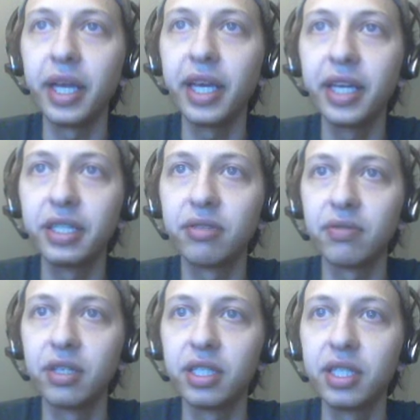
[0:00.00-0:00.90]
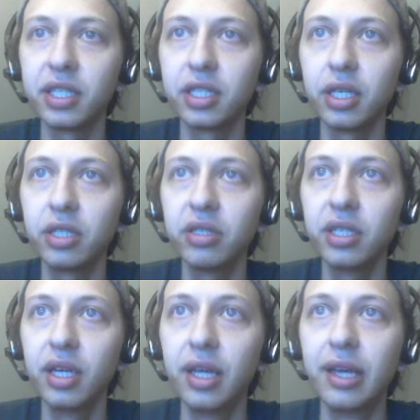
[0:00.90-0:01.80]
Ace for 600.
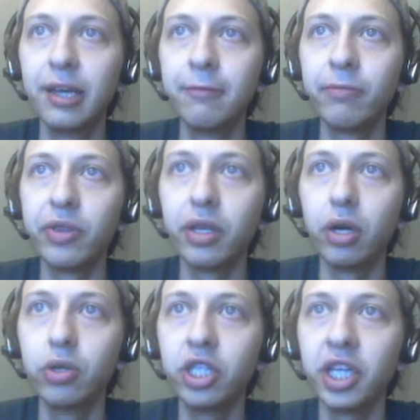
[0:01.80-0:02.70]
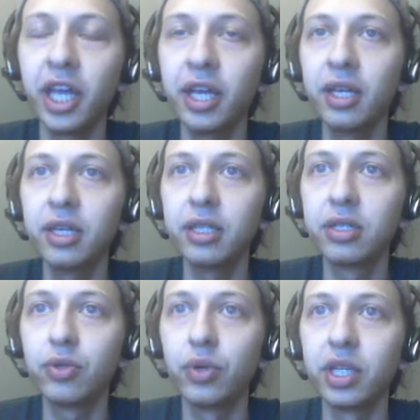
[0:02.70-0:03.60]
Oceana
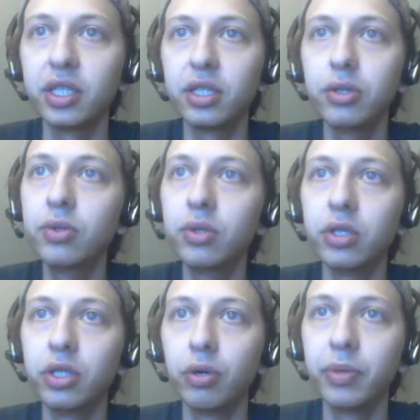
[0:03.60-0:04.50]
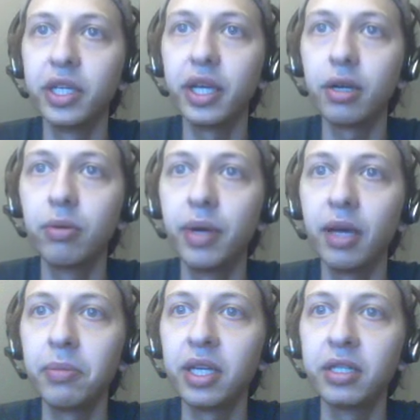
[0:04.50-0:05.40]
22, Joe Madero
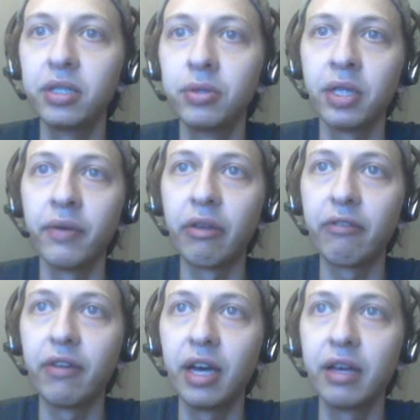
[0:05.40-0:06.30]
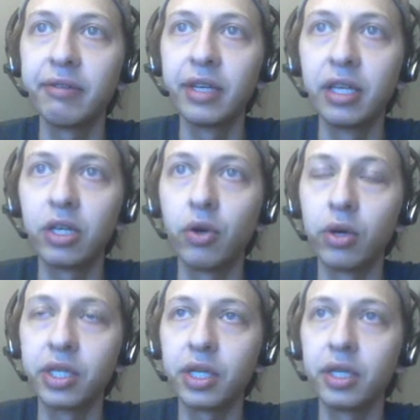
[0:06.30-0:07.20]
Batman 275,
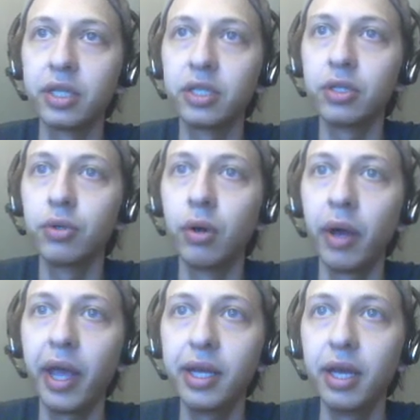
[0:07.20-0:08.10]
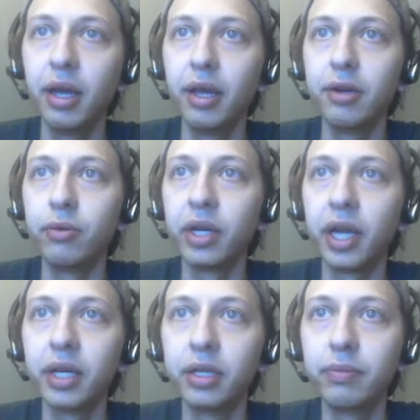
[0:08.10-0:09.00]
Corsica 208. We
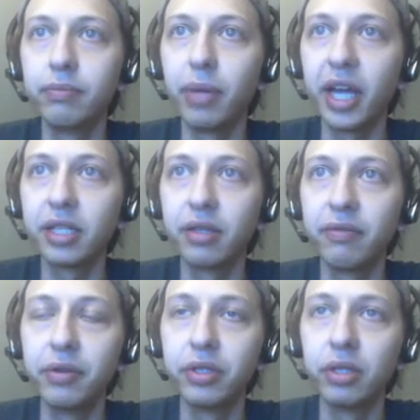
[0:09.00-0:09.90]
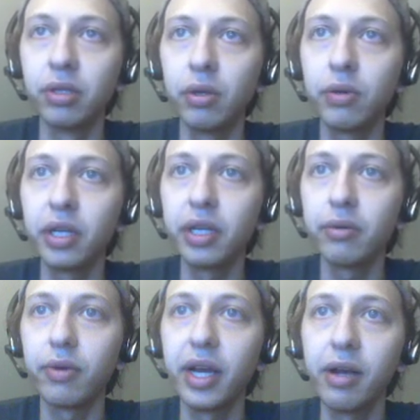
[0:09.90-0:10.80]
got a Back to the Future DeLorean
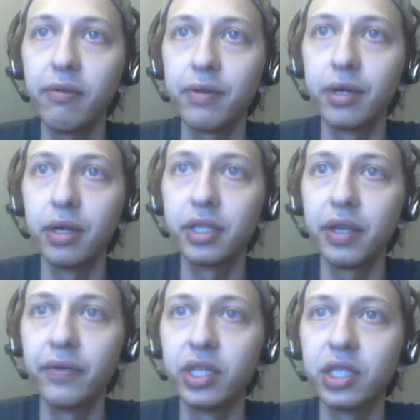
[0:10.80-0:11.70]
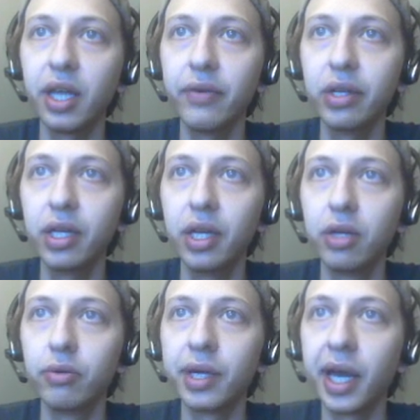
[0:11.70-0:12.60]
rare for 77.
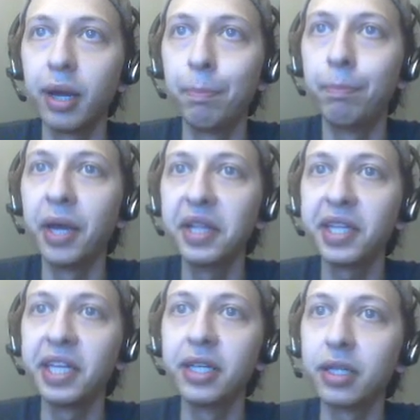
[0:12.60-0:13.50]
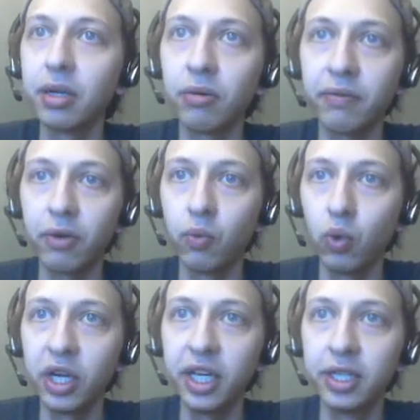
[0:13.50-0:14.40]
We got a Bellina going for
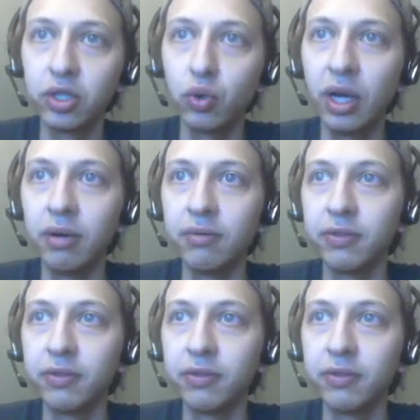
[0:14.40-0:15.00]
112.